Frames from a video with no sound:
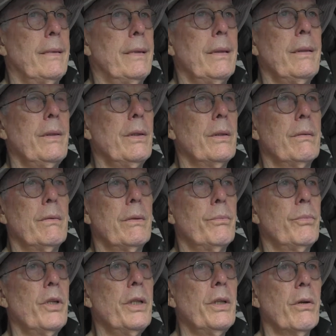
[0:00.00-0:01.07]
you, are
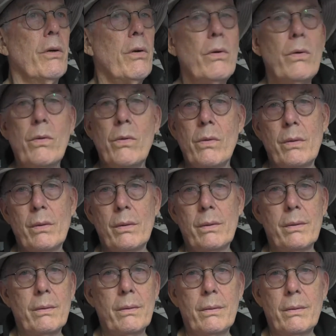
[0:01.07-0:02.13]
putting your whole
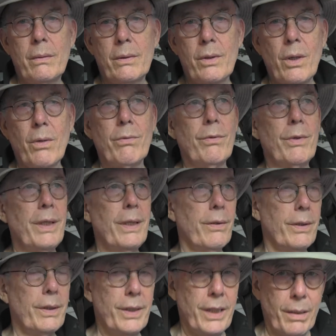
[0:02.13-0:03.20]

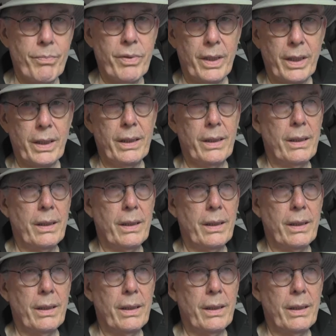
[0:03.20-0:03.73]
career in jeopardy